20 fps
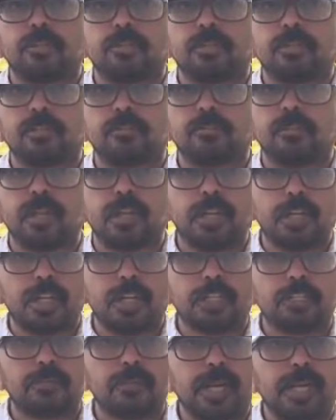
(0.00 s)
was very
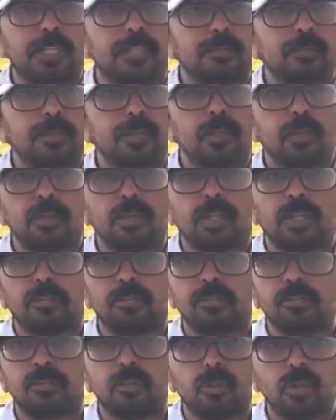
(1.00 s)
less backspin, or there
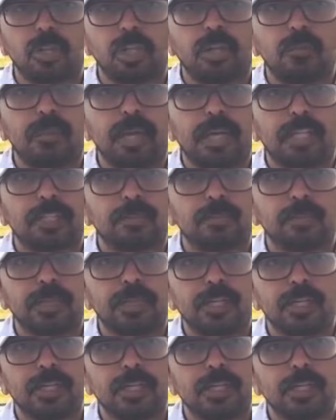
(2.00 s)
was no real
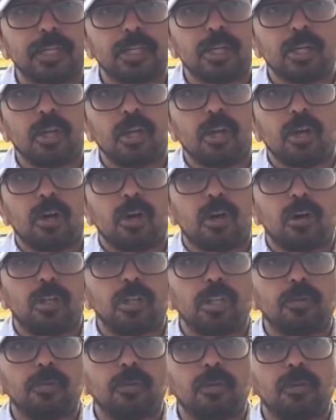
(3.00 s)
backspin
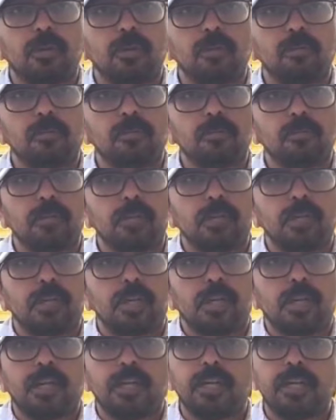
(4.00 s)
on the ball.
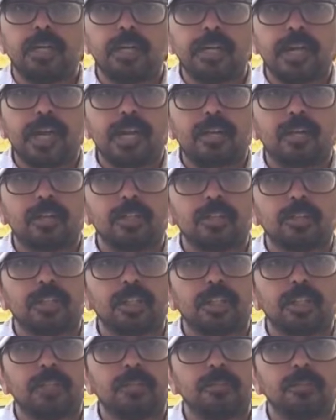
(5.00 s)
It didn't land on the
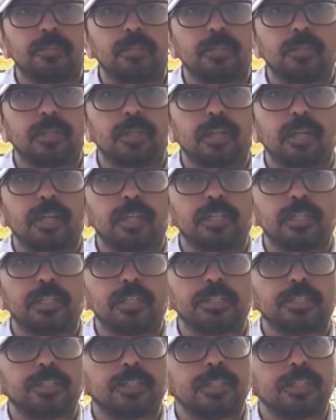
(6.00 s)
seam and
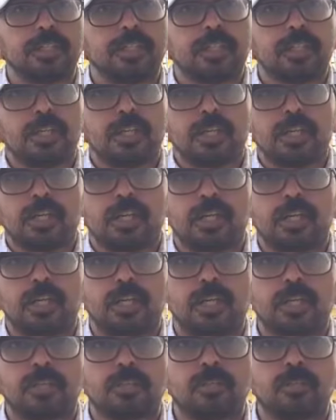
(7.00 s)
just
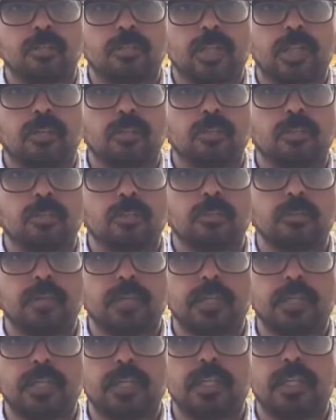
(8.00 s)
took down
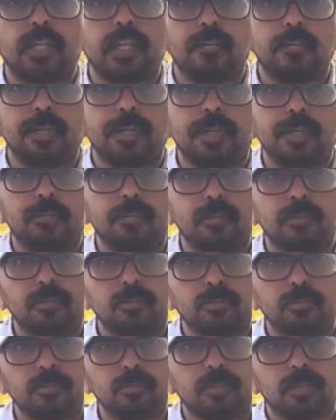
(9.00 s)
Shubman Gill LBW.
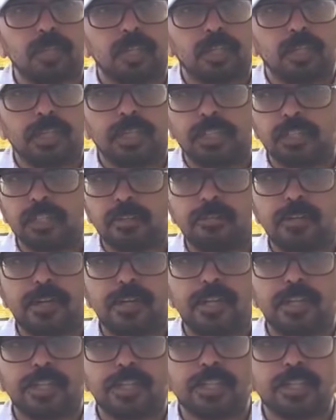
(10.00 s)
That is a
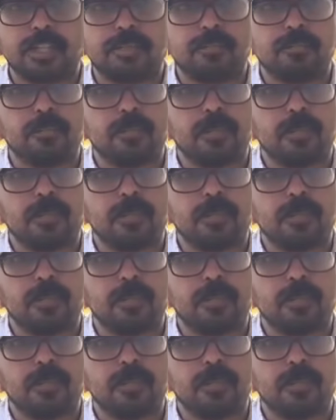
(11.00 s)
variation.